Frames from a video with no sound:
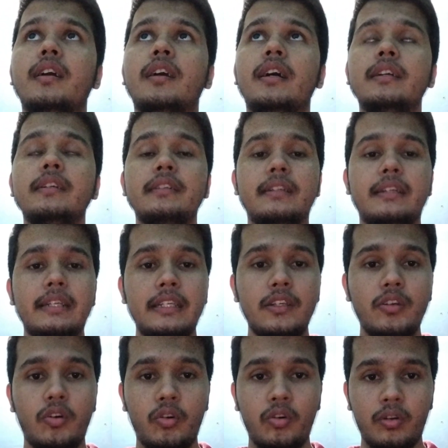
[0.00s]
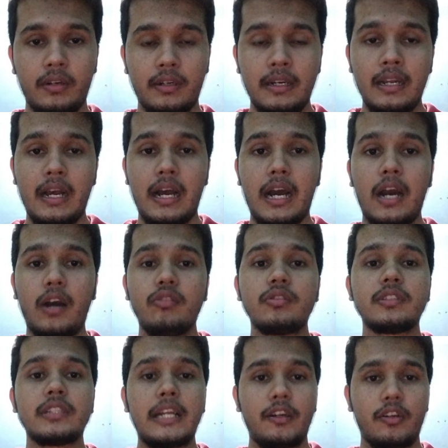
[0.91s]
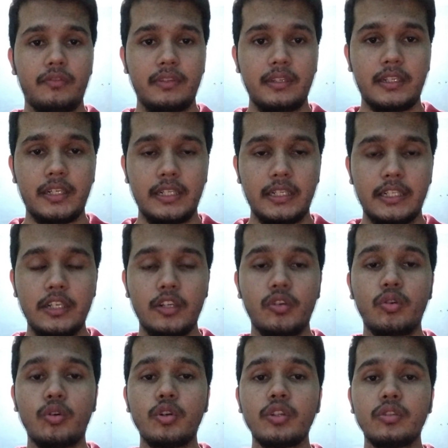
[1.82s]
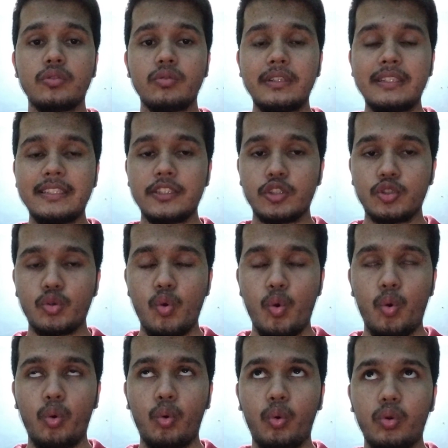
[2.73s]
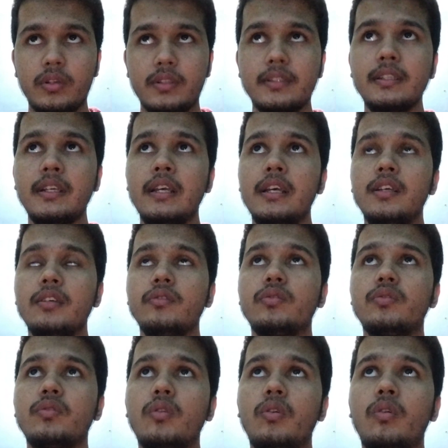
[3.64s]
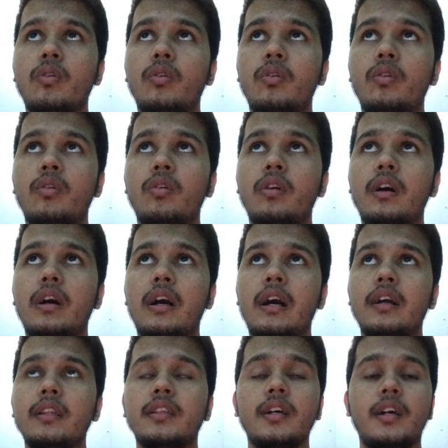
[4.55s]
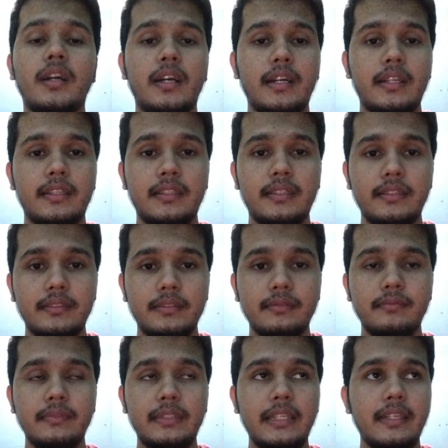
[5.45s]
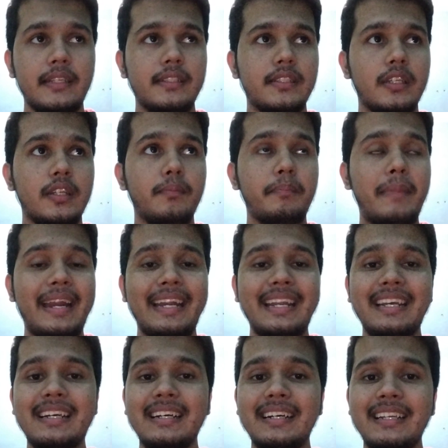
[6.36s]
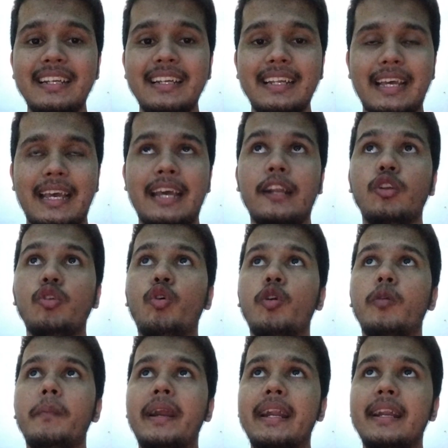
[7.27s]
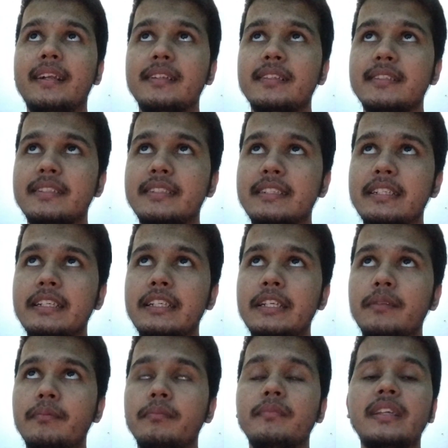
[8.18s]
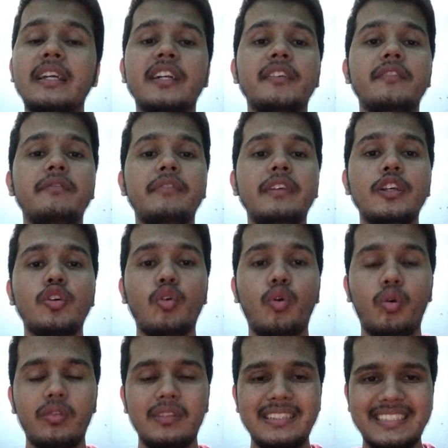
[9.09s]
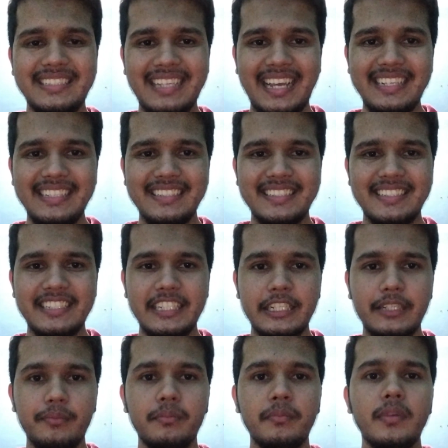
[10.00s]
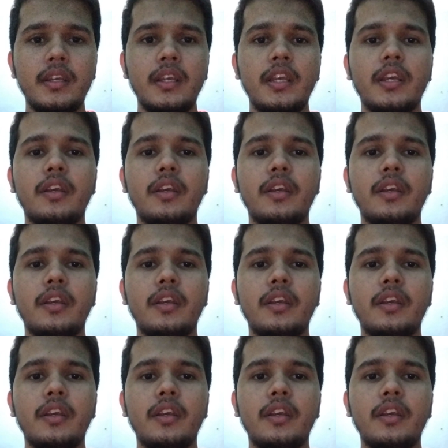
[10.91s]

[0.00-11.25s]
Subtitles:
country or outside of the country according to his scores. So third, there is a medical and non-medical stream that we call science stream.